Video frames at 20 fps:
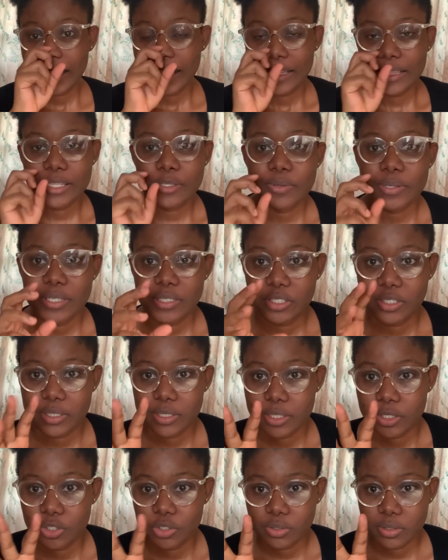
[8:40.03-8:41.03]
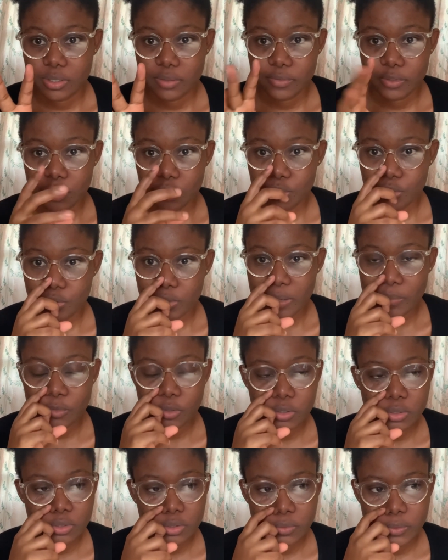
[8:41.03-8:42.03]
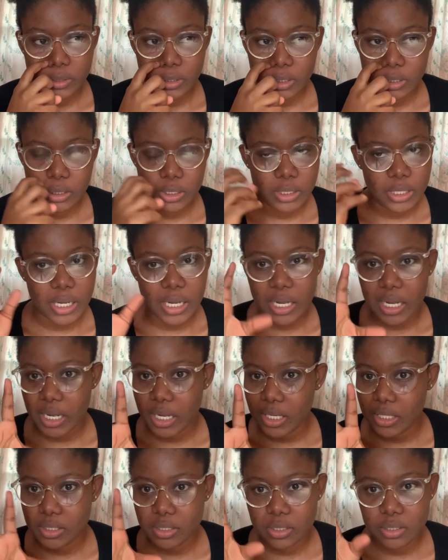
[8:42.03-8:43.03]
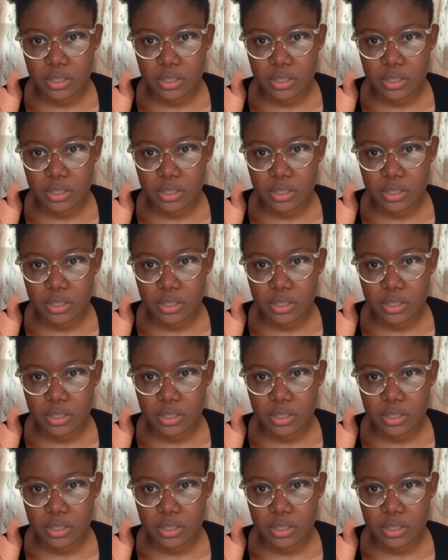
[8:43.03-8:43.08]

this one is just a short video so i'm not doing any ad